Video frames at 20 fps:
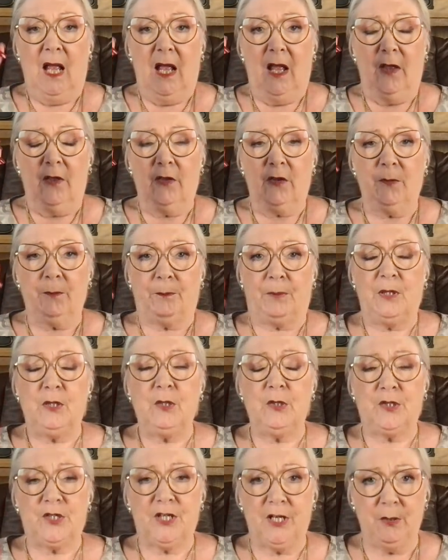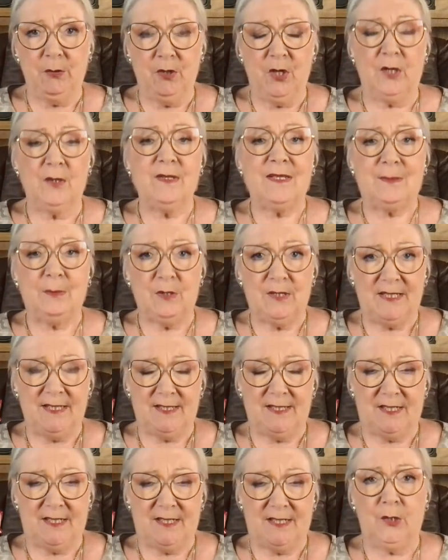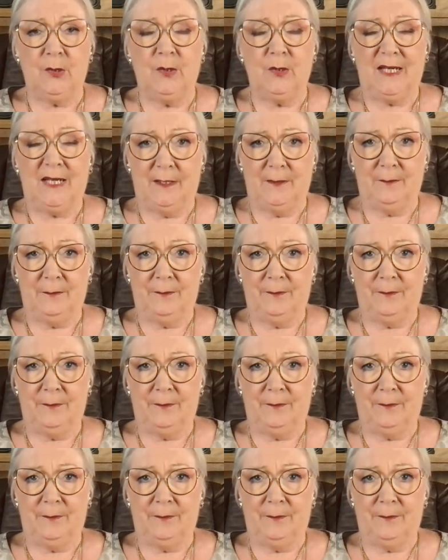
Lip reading: that Pluto knows what it's doing.